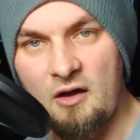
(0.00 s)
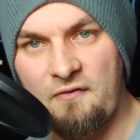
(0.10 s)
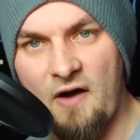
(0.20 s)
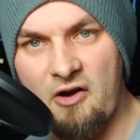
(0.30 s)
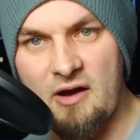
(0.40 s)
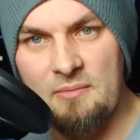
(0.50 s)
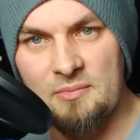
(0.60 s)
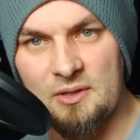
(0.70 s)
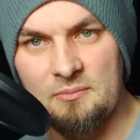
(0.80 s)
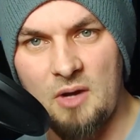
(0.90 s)
Fire
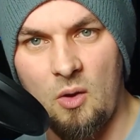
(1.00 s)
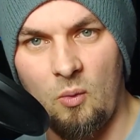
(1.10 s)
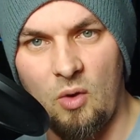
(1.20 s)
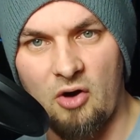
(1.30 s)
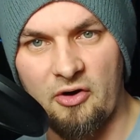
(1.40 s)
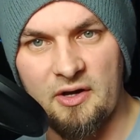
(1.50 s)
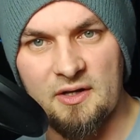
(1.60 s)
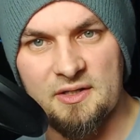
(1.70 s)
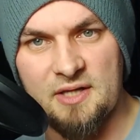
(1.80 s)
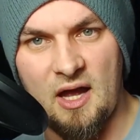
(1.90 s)
Emblem
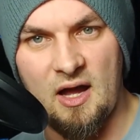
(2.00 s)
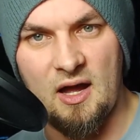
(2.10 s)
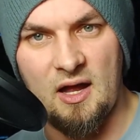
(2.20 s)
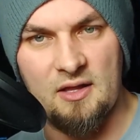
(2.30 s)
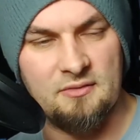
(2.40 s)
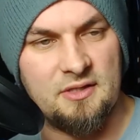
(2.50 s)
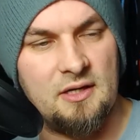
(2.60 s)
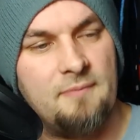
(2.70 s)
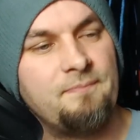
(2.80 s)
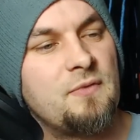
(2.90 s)
Warriors, uh,
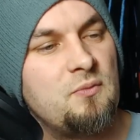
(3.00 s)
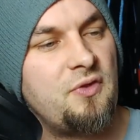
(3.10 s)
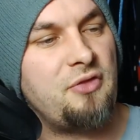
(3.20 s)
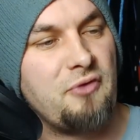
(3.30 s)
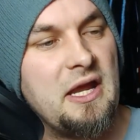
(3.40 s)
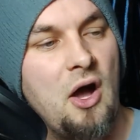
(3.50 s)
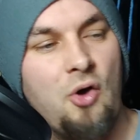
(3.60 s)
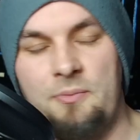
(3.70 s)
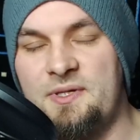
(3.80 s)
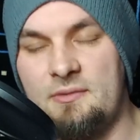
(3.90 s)
the Three
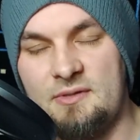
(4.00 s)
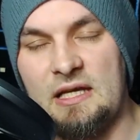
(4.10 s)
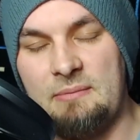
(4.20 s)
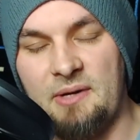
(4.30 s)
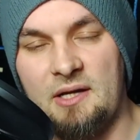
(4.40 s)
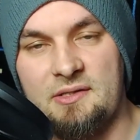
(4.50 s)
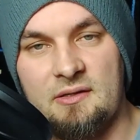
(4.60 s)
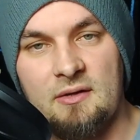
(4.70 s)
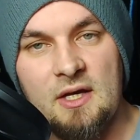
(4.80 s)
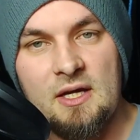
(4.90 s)
Hopes, silly
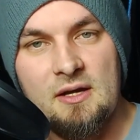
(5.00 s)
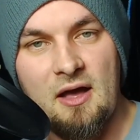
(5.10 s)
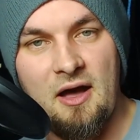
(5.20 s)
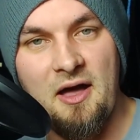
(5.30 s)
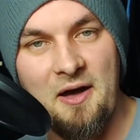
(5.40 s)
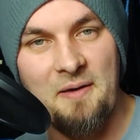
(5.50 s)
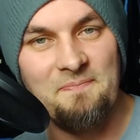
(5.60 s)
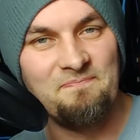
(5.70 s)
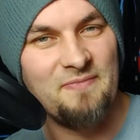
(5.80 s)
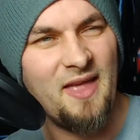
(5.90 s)
bastard.
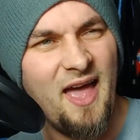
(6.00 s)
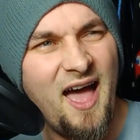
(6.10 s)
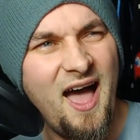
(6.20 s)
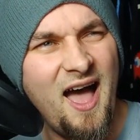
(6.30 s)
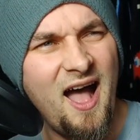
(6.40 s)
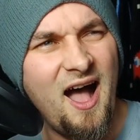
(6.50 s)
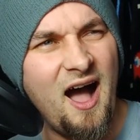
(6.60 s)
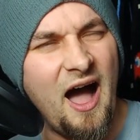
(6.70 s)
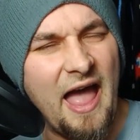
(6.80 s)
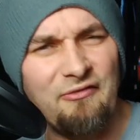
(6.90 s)
Um,
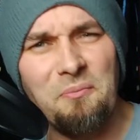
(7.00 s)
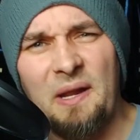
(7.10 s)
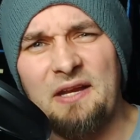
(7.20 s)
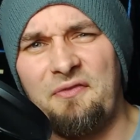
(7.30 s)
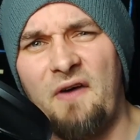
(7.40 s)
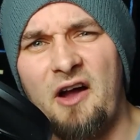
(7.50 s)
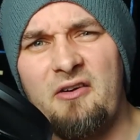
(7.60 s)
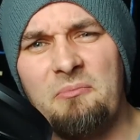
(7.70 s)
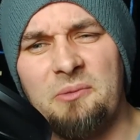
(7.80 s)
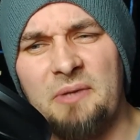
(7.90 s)
I haven't played a
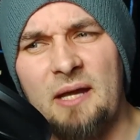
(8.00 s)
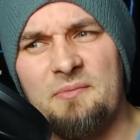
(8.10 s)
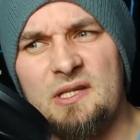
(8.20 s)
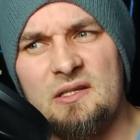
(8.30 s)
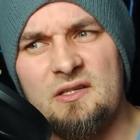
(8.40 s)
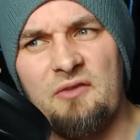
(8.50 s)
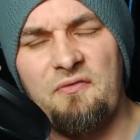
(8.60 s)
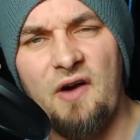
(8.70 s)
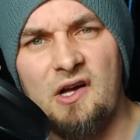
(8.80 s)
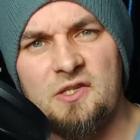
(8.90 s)
Fire Emblem game since the
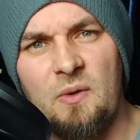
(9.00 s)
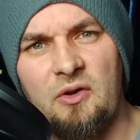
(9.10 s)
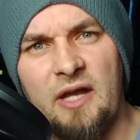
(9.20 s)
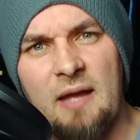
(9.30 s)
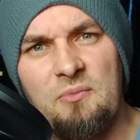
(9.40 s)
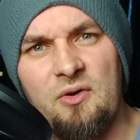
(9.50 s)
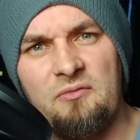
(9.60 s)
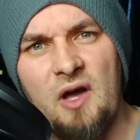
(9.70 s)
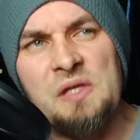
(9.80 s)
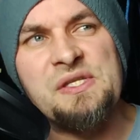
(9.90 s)
first one on Game Boy
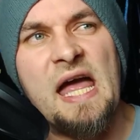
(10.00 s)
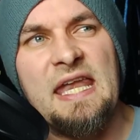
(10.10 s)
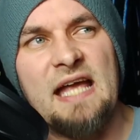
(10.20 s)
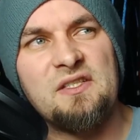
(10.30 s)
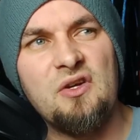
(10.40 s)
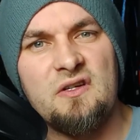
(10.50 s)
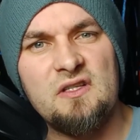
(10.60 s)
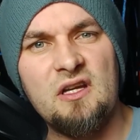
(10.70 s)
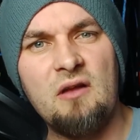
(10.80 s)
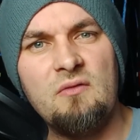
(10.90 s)
Advance, and that's not
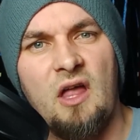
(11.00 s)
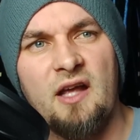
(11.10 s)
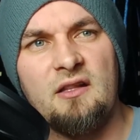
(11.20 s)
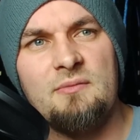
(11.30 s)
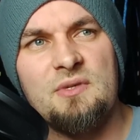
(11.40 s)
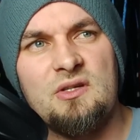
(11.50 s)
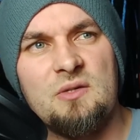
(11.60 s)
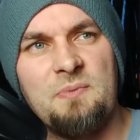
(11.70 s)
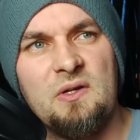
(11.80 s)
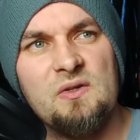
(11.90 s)
because I don't like them, it's
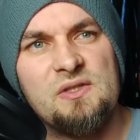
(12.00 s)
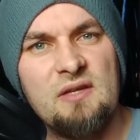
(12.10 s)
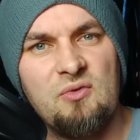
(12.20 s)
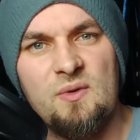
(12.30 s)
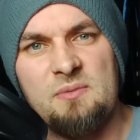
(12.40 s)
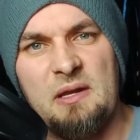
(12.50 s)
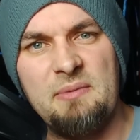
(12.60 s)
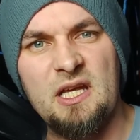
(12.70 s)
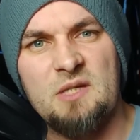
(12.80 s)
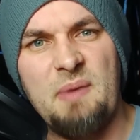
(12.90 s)
just because they've always been a
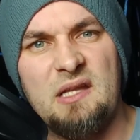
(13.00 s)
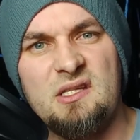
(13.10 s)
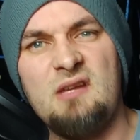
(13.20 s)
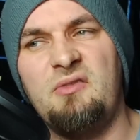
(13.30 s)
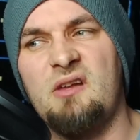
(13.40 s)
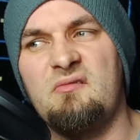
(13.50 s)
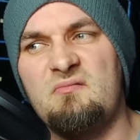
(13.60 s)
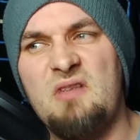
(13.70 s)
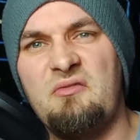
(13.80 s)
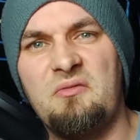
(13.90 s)
bit expensive and I've
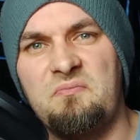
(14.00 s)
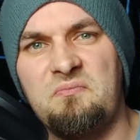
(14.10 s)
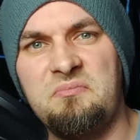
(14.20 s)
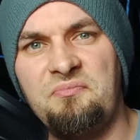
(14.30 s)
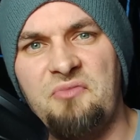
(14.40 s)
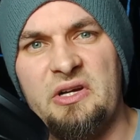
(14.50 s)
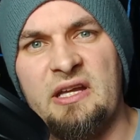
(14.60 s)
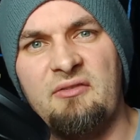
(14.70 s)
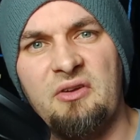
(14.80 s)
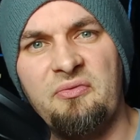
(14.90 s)
never really
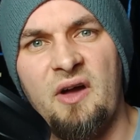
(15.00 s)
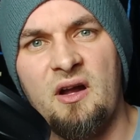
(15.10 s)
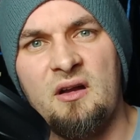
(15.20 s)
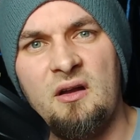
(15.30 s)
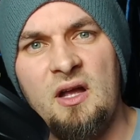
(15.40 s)
given a fuck.